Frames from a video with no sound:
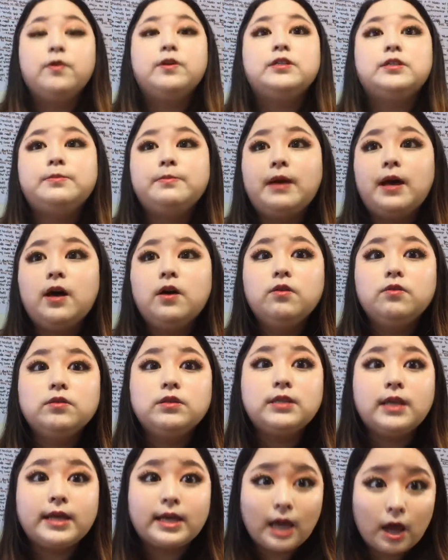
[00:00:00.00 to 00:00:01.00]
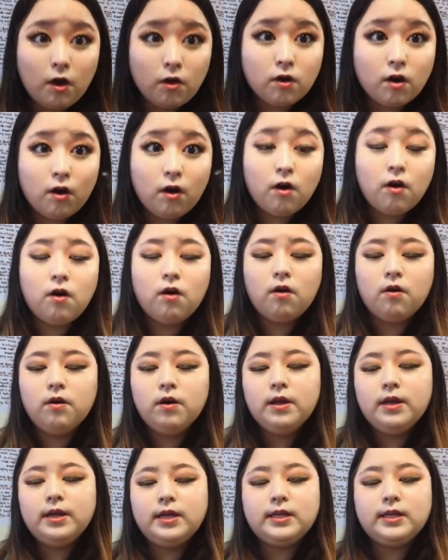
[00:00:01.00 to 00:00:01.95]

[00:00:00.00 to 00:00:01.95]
It smells like alcohol.